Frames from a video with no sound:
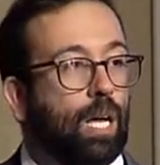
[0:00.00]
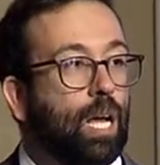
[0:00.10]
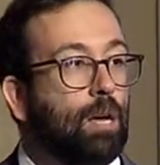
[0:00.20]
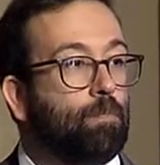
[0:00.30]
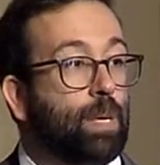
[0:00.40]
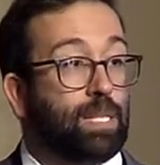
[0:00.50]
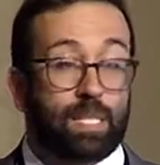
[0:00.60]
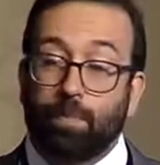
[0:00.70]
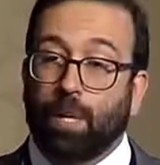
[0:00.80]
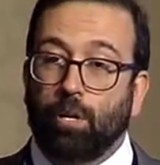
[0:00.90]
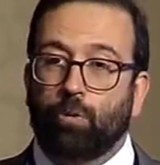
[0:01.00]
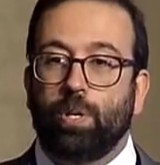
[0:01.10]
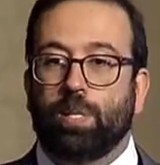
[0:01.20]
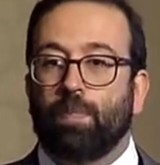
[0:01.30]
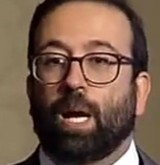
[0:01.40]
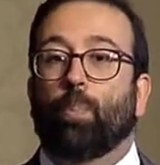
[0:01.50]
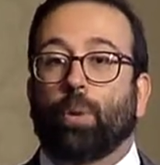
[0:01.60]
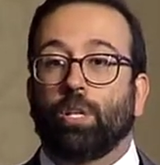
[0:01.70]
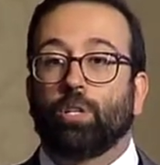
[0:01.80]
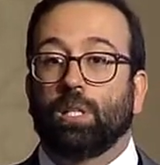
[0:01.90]
Um, in some countries,
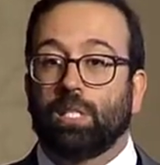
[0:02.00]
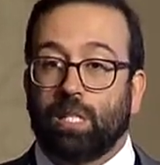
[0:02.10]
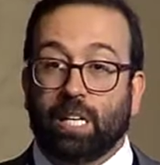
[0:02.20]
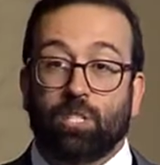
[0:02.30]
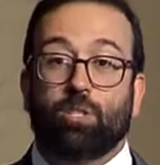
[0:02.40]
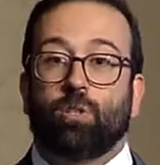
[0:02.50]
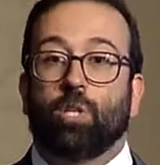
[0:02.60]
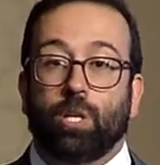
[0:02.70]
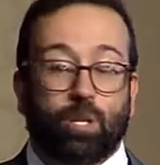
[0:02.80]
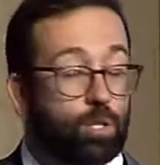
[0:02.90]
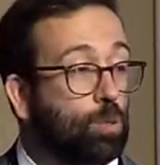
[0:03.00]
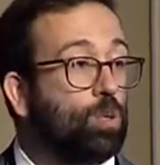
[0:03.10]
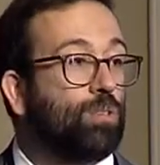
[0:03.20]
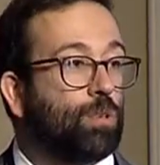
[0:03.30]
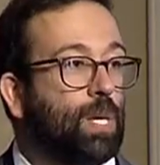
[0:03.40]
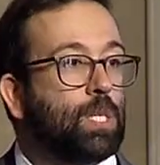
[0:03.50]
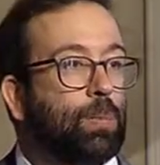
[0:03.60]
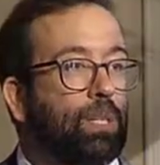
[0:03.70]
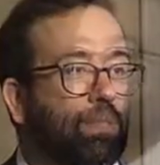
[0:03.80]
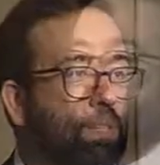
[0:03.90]
macroprudential is the, ex the, exclusive
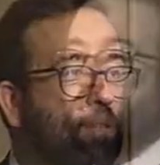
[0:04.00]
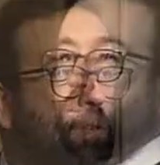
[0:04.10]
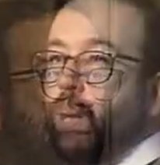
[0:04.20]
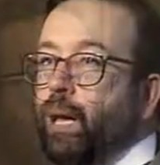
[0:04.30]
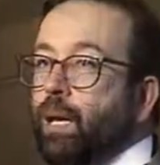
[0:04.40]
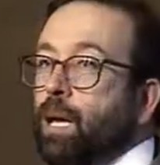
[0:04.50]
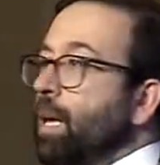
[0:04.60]
responsibility of the central bank.